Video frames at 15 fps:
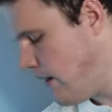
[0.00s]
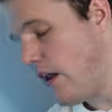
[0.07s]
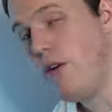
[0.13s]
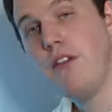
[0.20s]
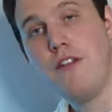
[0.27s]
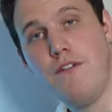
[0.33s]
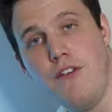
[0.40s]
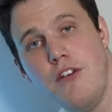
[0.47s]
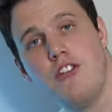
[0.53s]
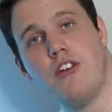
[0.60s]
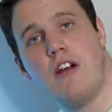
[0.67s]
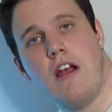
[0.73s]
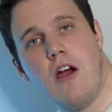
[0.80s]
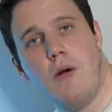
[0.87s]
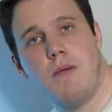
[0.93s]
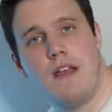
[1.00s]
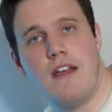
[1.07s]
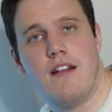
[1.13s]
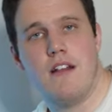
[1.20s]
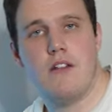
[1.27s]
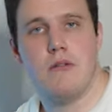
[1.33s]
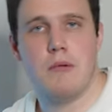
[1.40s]
Now in the future, I hope to
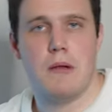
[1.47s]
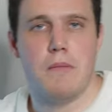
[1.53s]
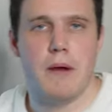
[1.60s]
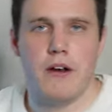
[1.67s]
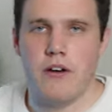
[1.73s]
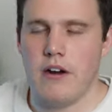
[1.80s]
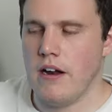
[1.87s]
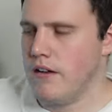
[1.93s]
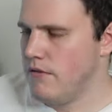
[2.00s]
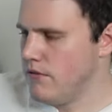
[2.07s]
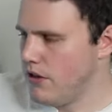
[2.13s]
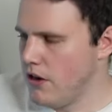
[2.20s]
get a little bit better at,